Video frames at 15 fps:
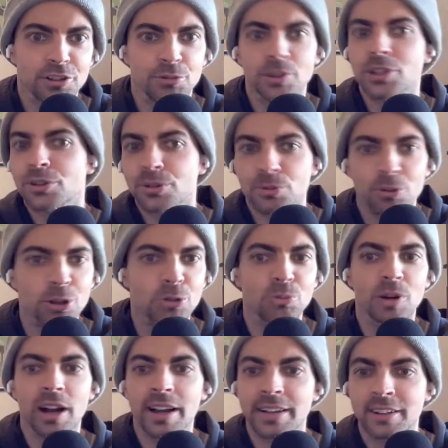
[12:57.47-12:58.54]
We're doing
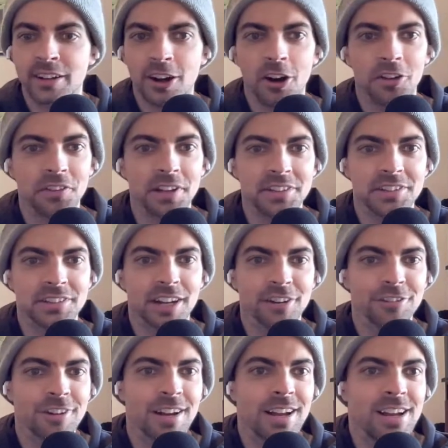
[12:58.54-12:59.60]
worldwide, all that stuff.